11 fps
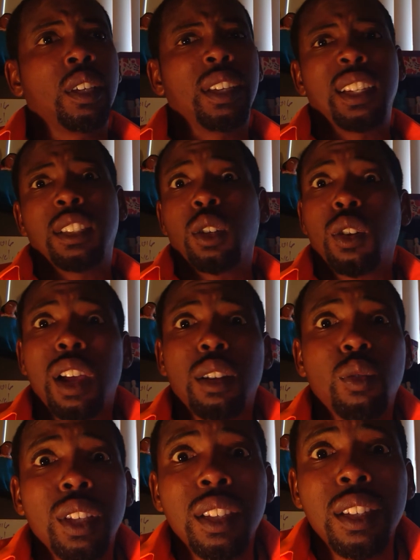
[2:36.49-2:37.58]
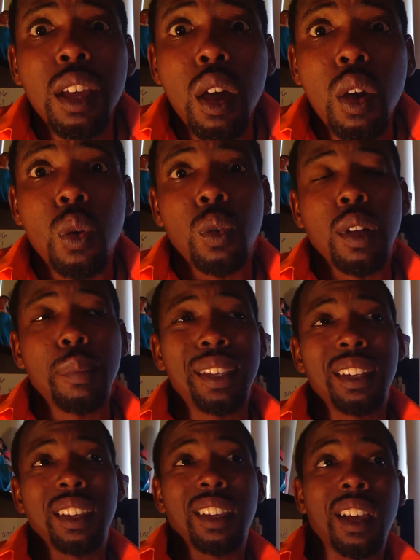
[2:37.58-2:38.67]
And I told her, "I don't really know. I
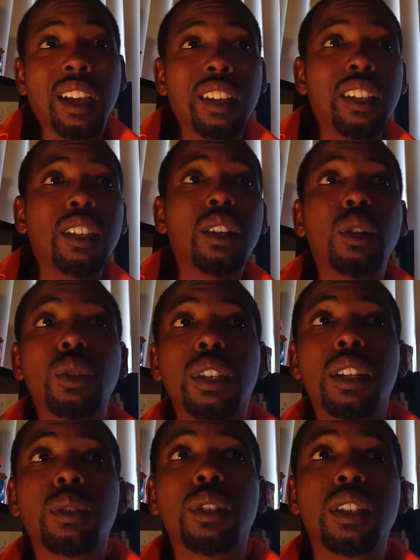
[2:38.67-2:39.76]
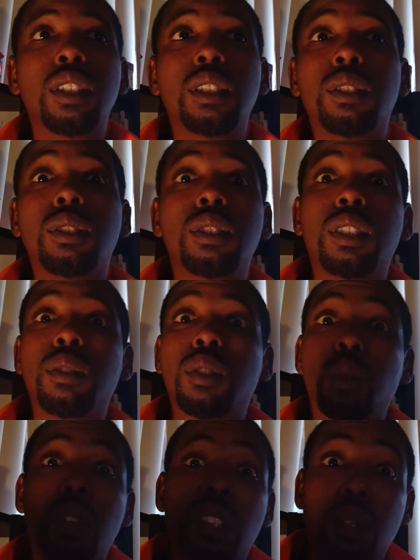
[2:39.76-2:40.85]
mean, I kind of know that I want to do
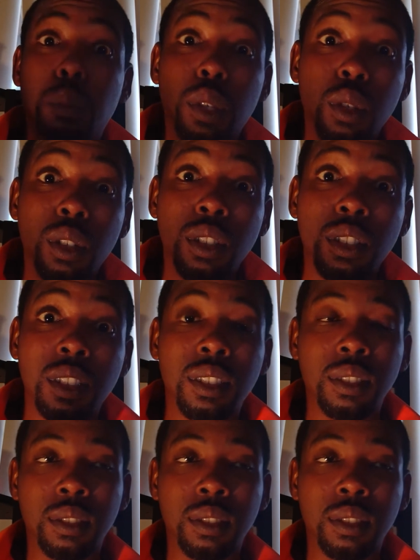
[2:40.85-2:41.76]
something with computers."